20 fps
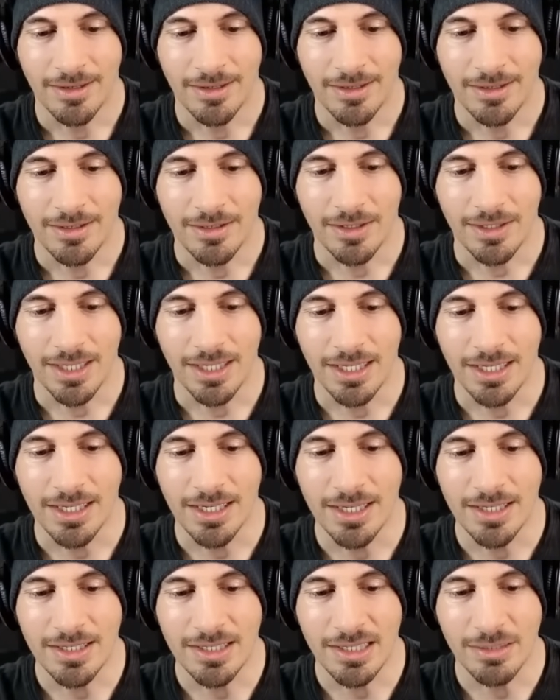So I think he
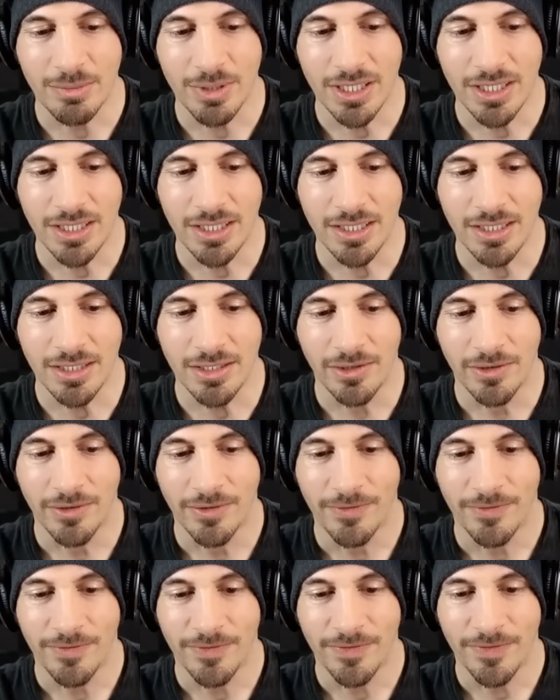needs to be
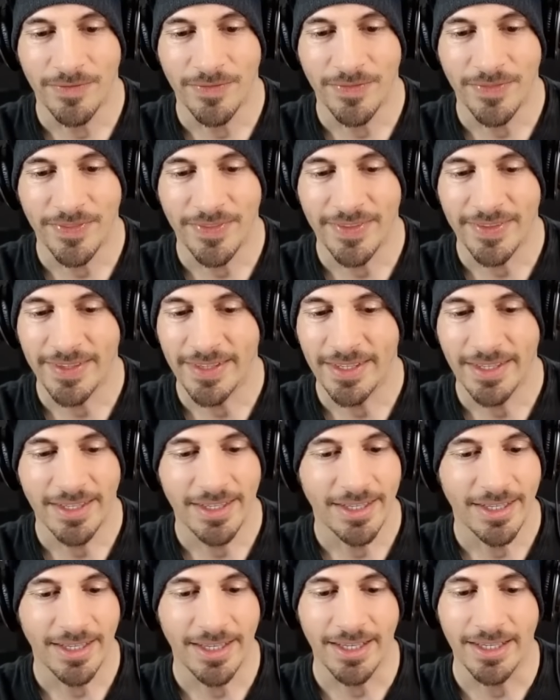
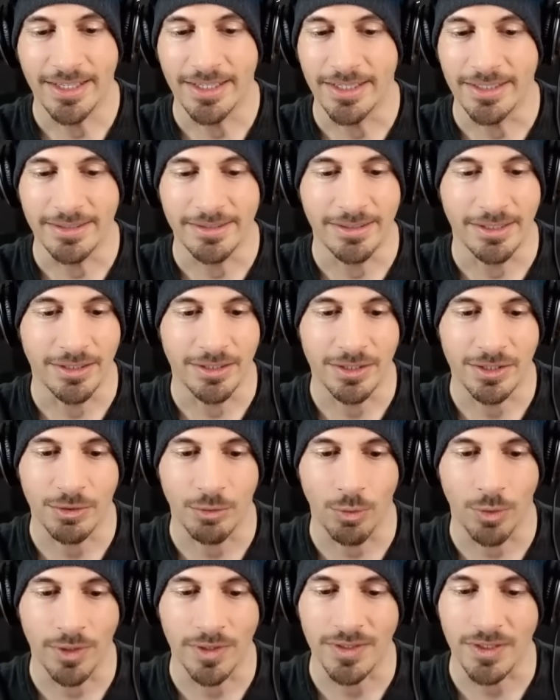in a
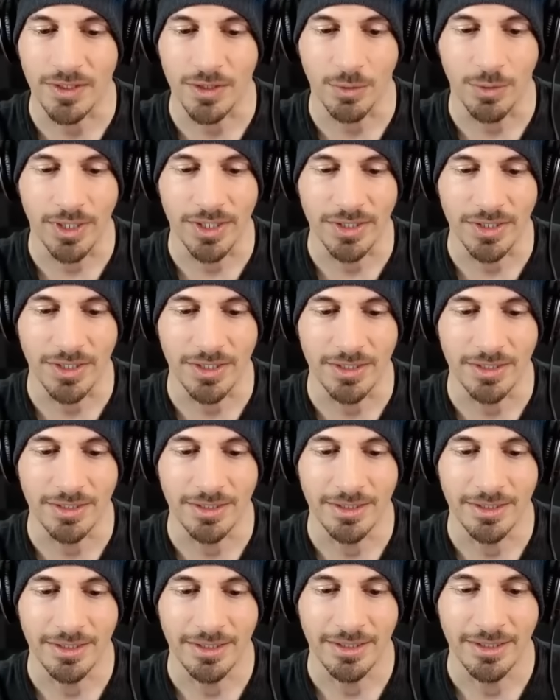destroy situation
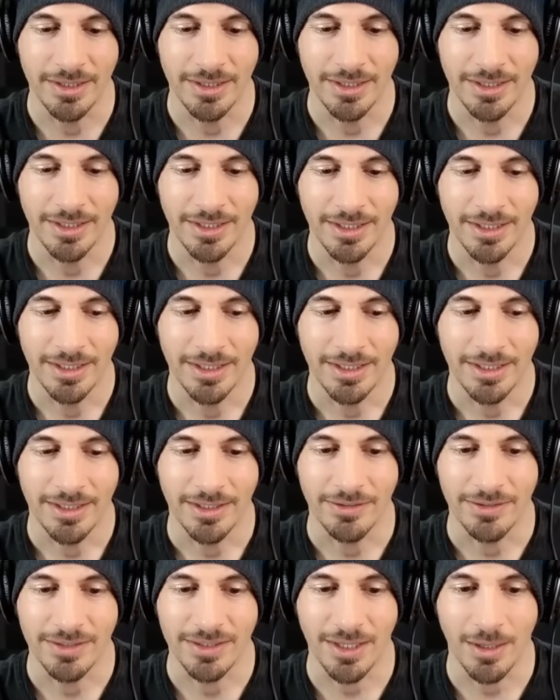
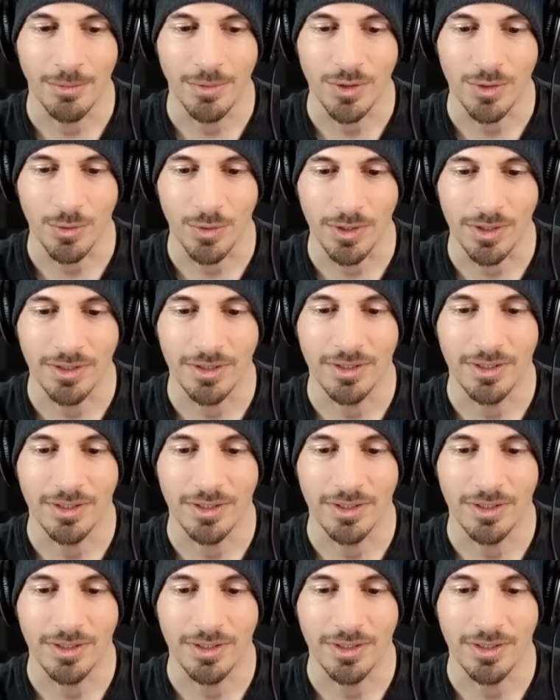of some sort.